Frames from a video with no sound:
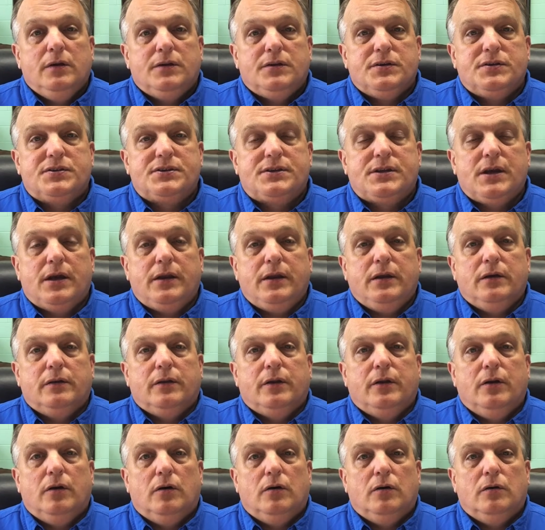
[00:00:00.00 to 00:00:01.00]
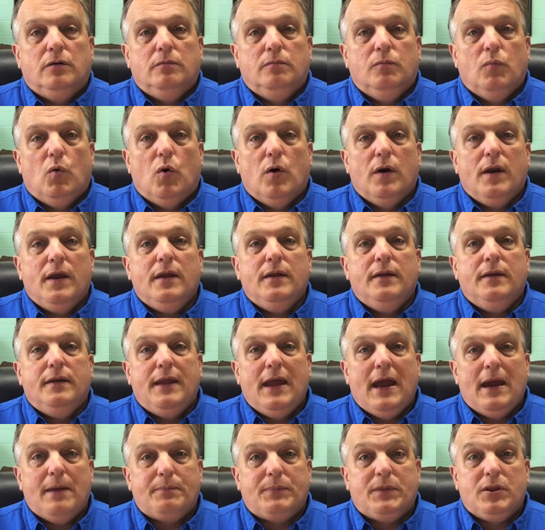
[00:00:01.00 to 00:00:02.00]
study a little more in
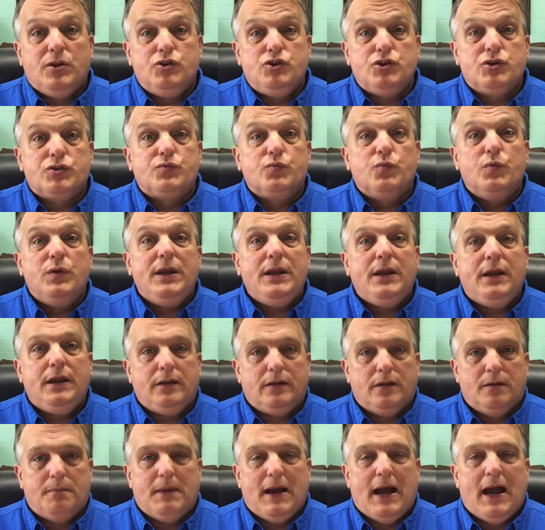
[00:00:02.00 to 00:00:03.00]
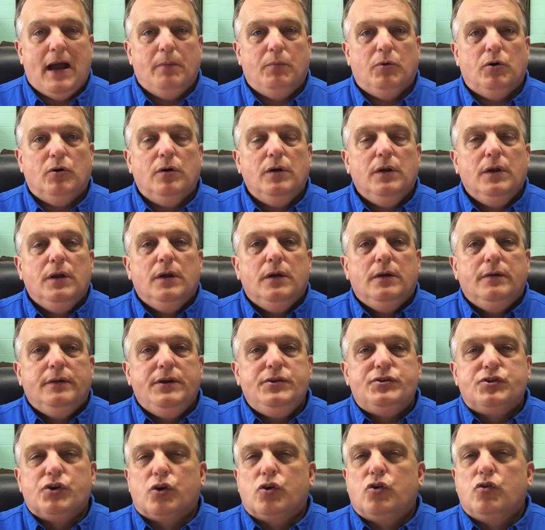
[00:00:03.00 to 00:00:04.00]
depth than just reading the Bible,
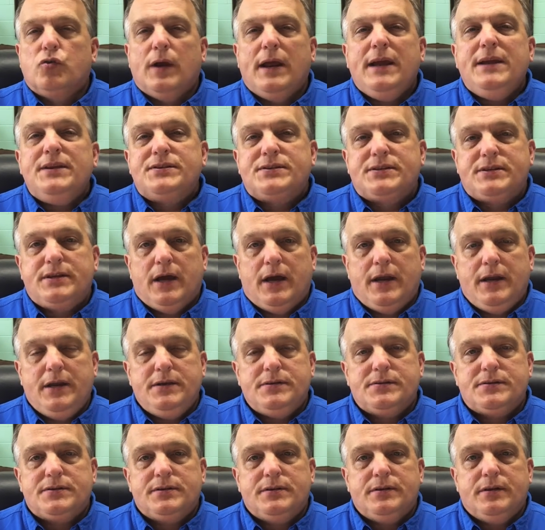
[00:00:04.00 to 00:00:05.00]
these are great studies.